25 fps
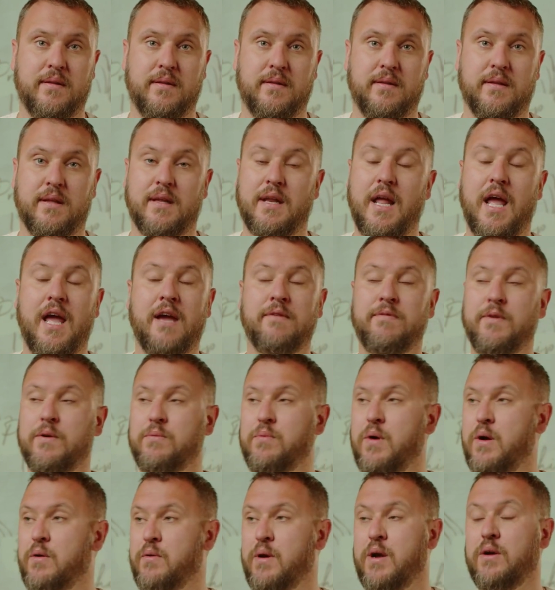That
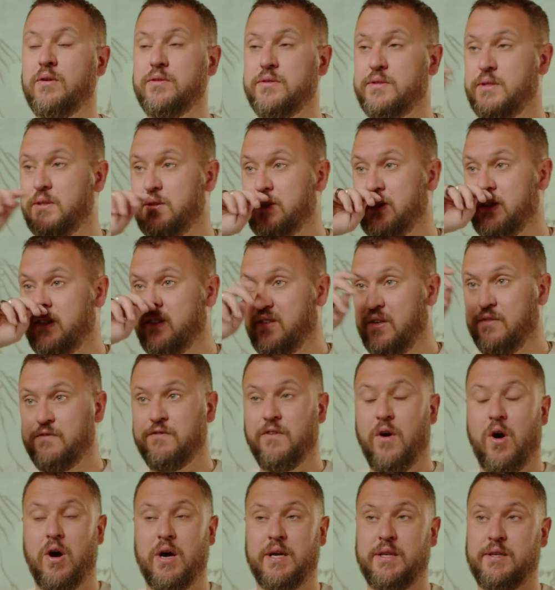everywhere else that she
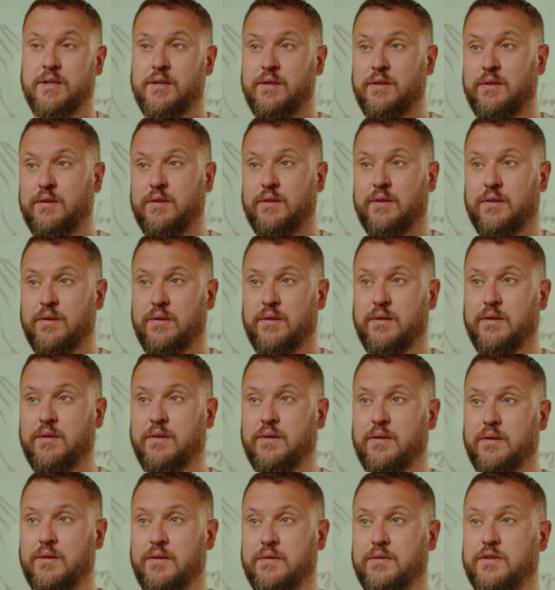defined
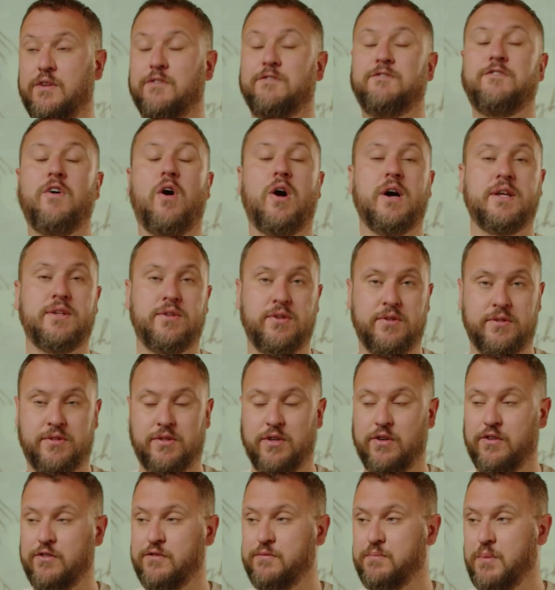
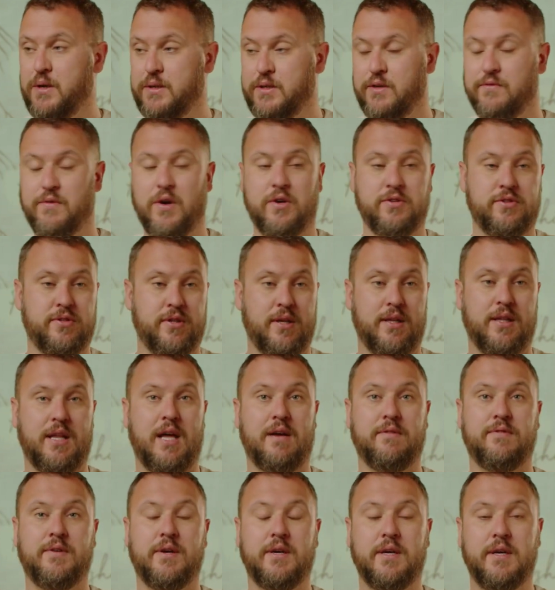herself by devotion and
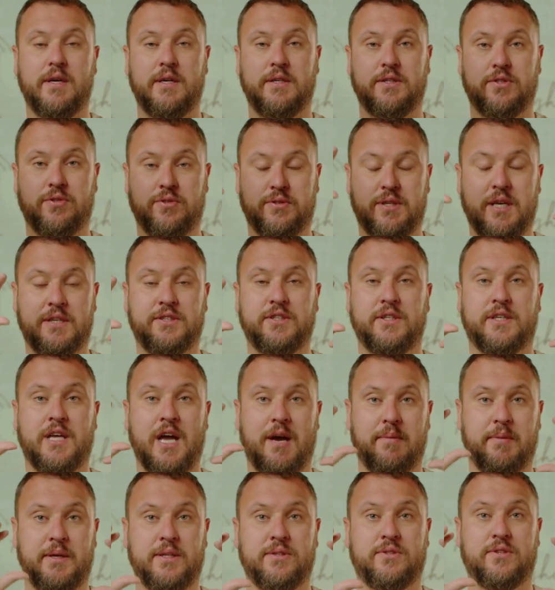love, she was actually
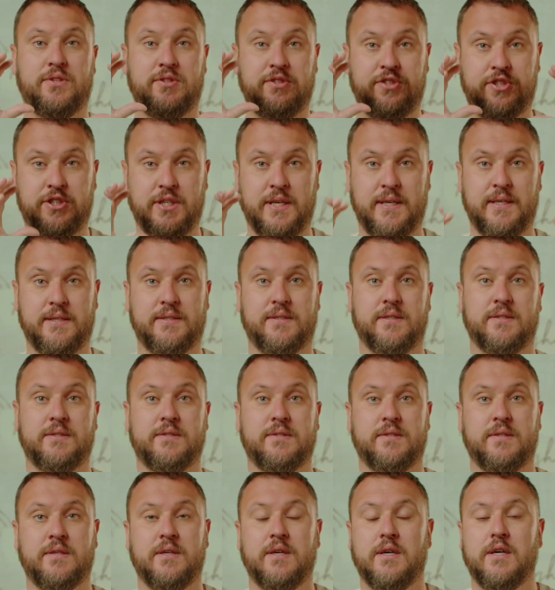coming to
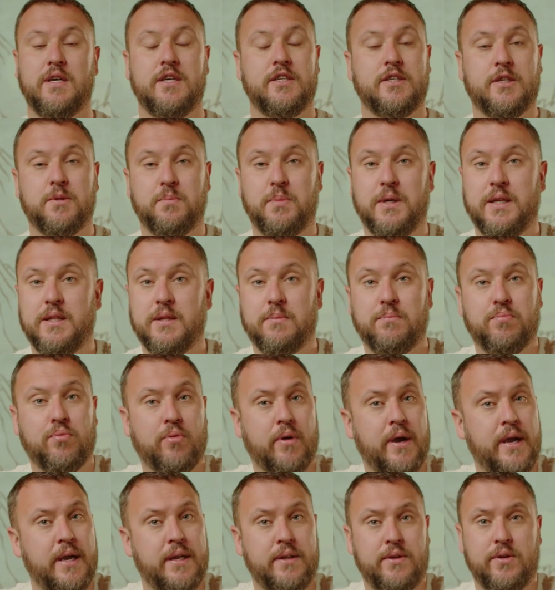Jesus to be the
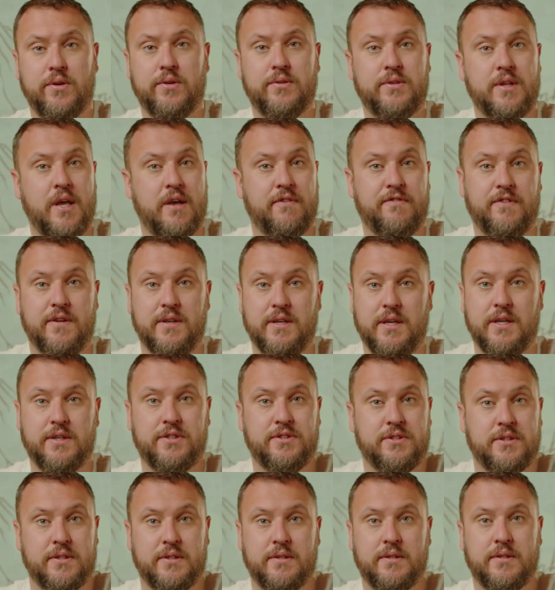brand new
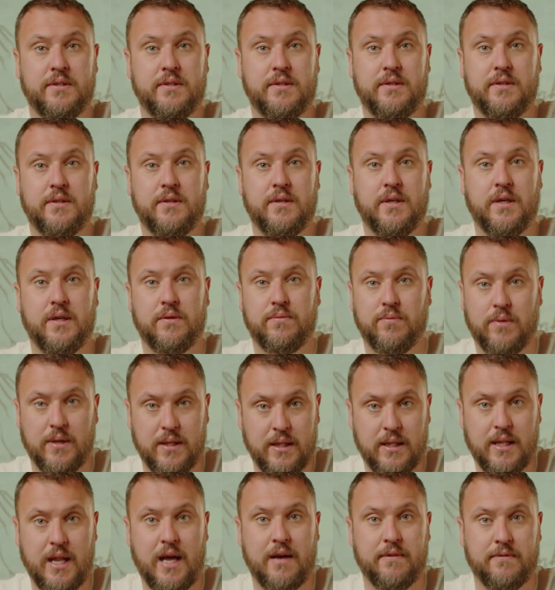definition of
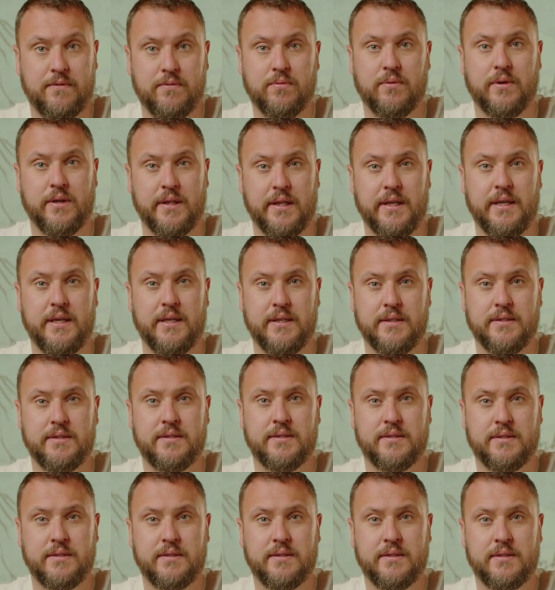what love really
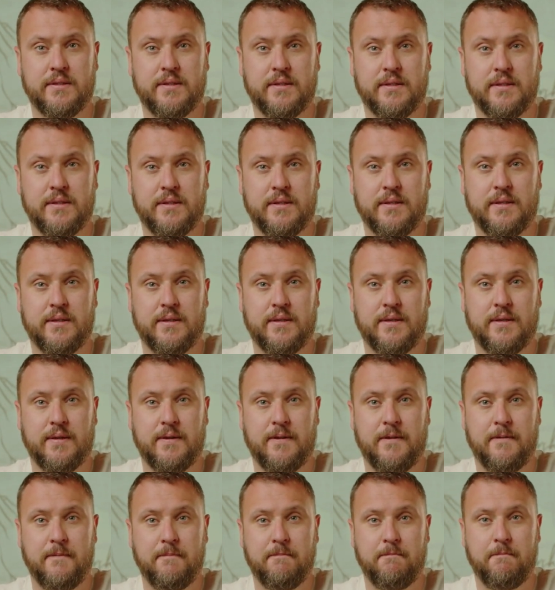is.
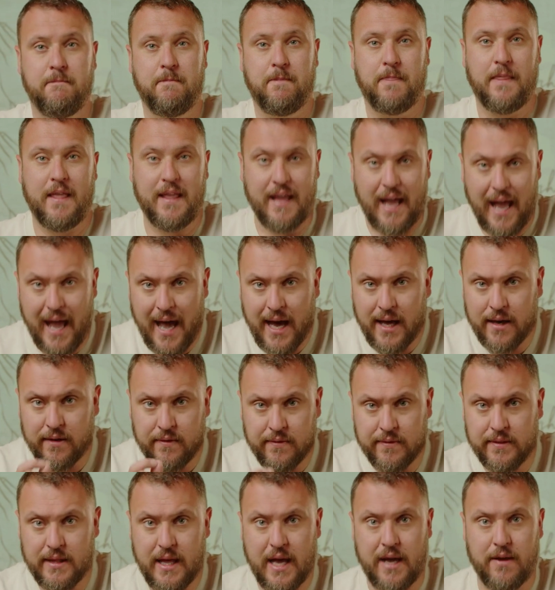Out
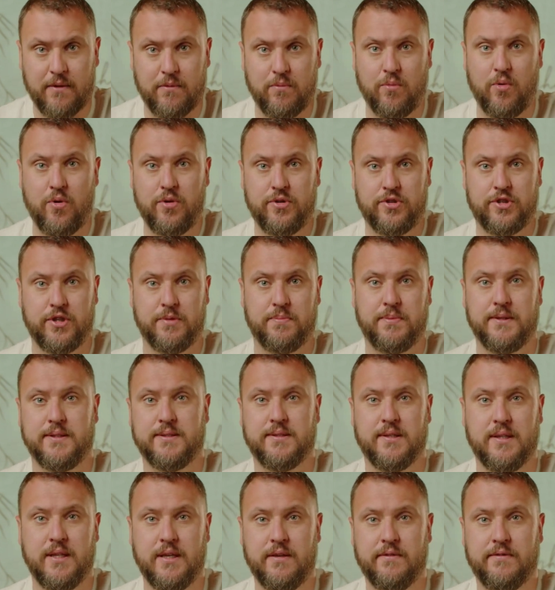of that, worship
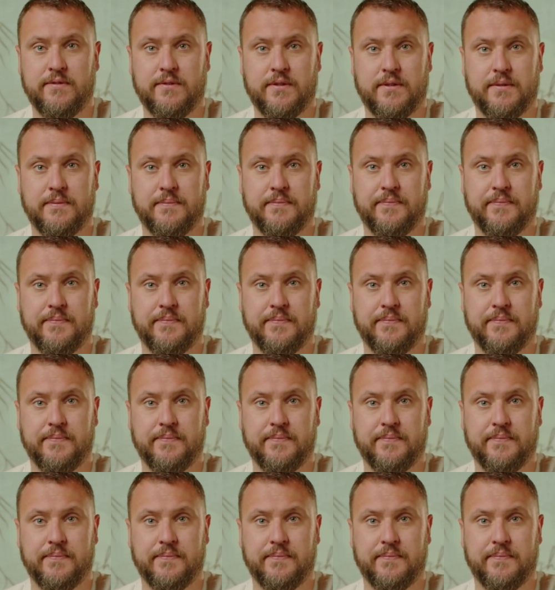is lived.